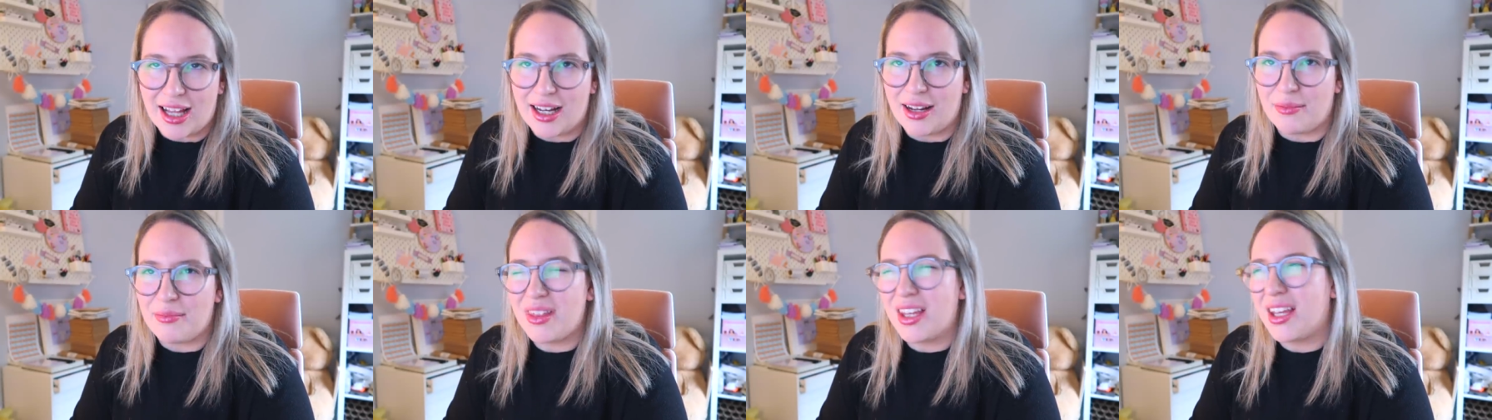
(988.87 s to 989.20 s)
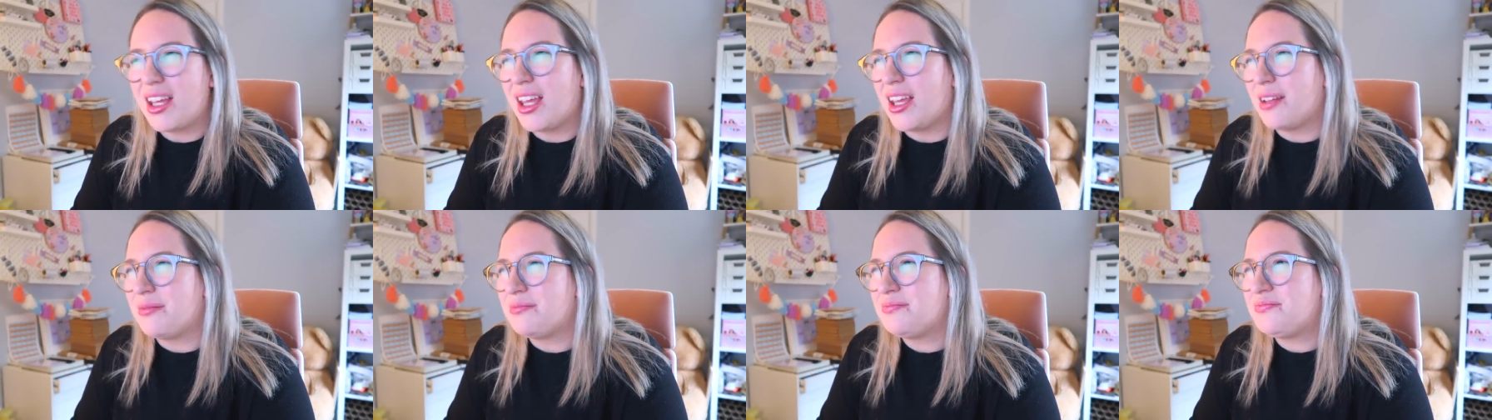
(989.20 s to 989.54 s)
And I'm
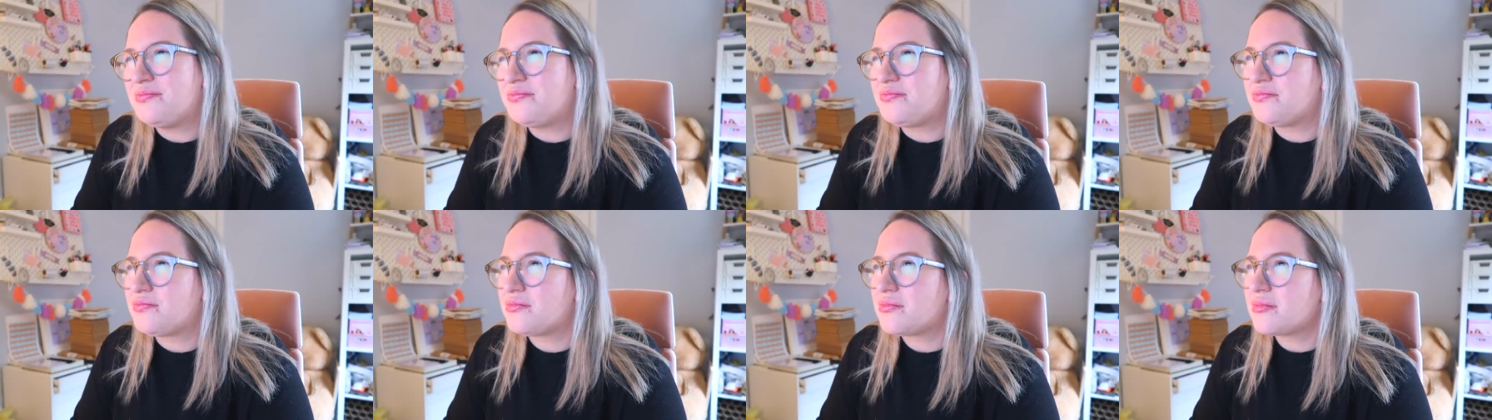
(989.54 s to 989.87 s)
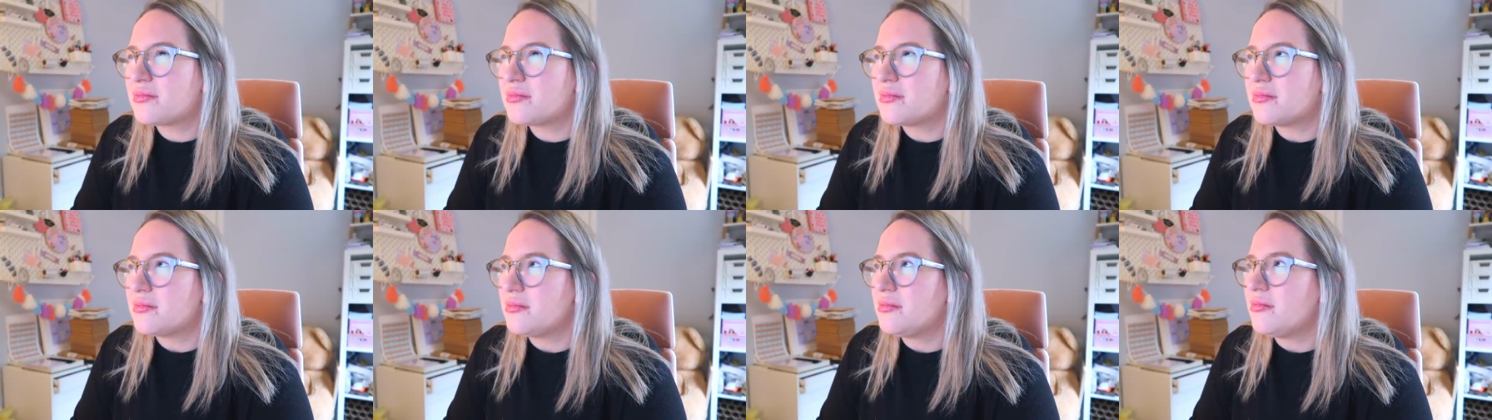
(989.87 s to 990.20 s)
thinking
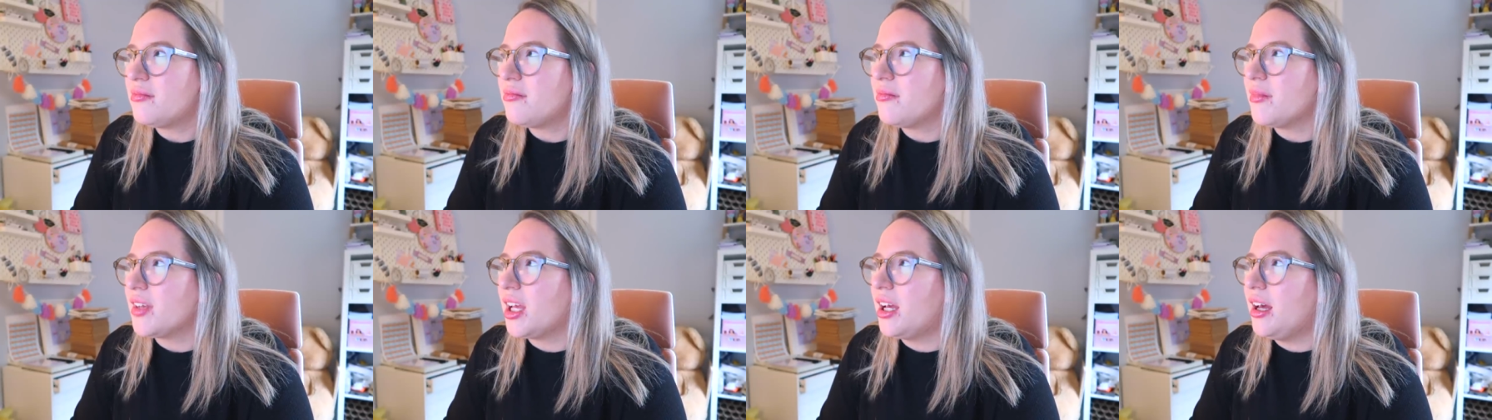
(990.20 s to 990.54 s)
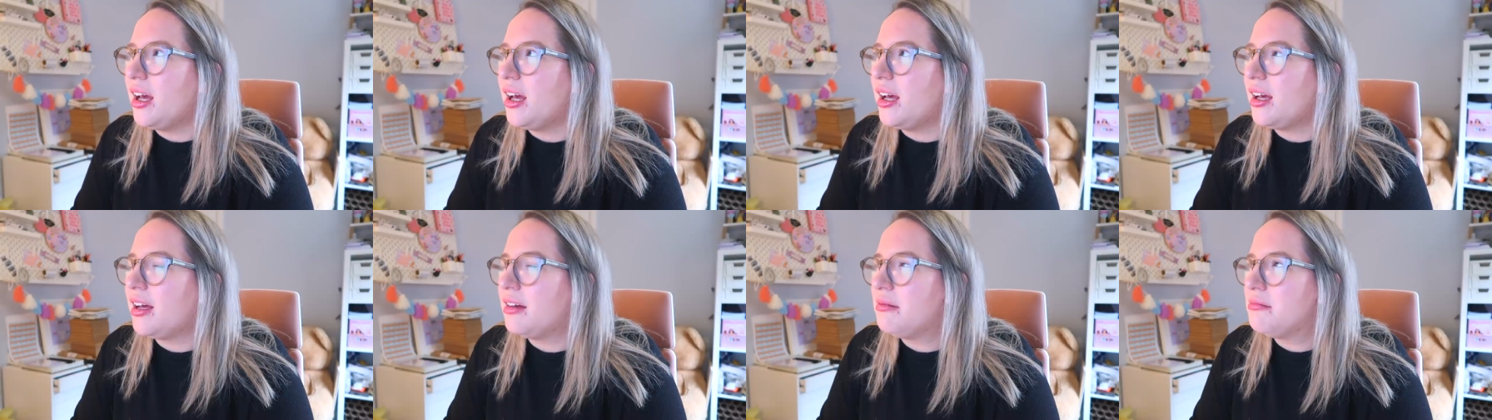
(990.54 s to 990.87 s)

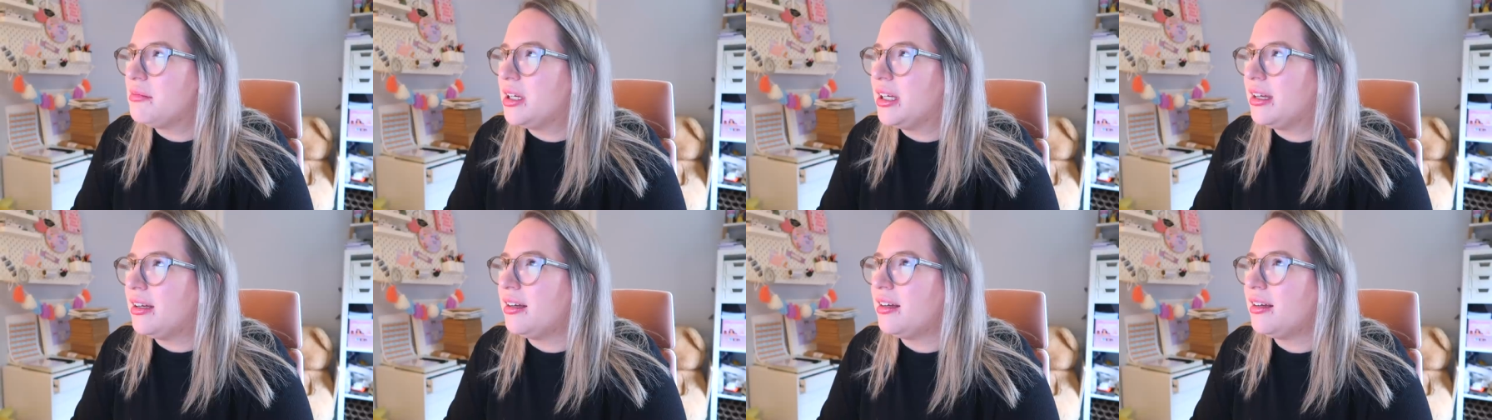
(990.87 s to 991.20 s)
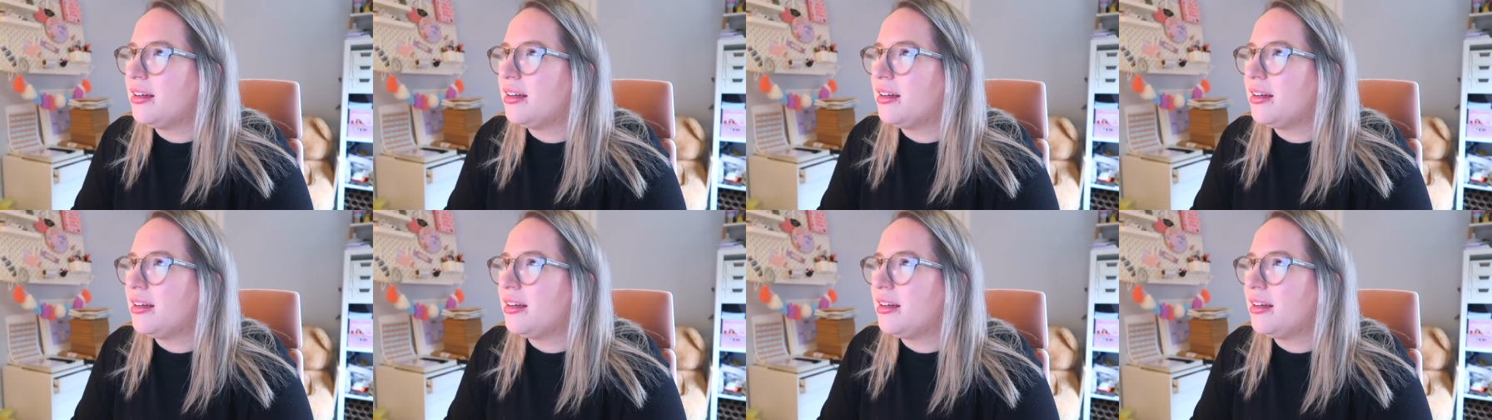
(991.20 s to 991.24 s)
um,